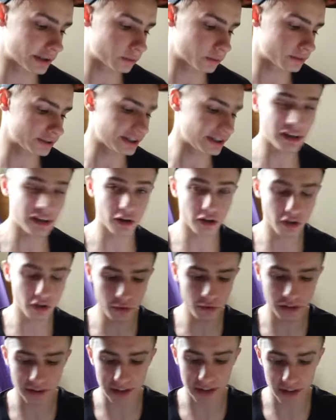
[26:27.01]
She
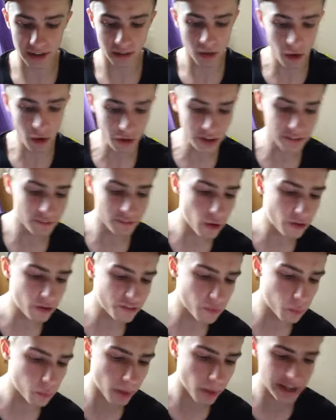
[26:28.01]
concluded that
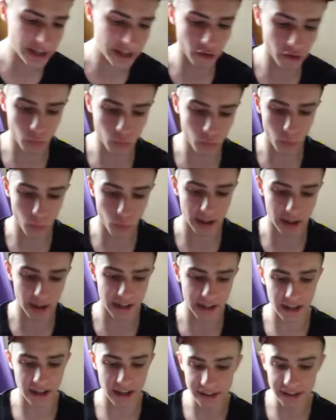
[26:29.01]
no,
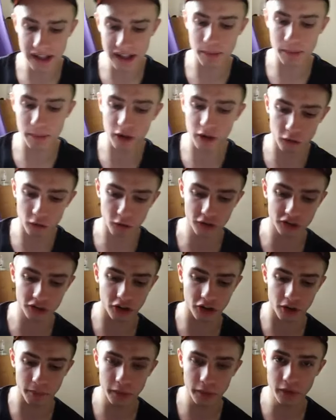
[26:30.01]

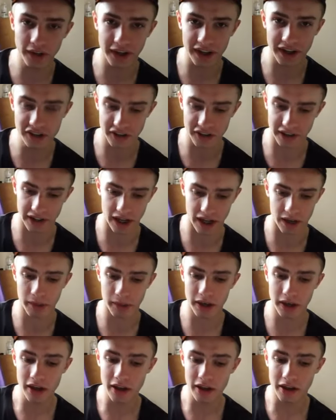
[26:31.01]
the communication gap
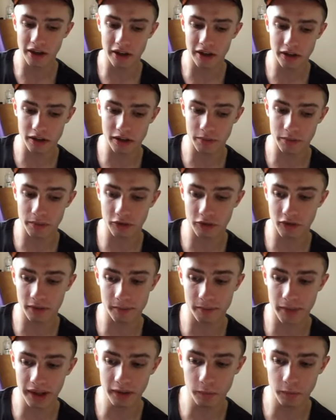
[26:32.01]
men
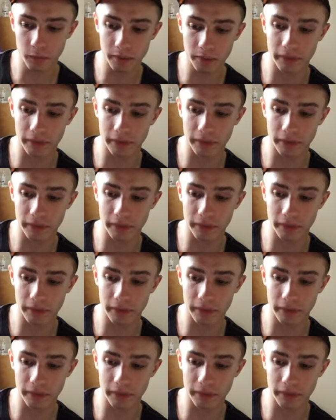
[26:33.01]
and women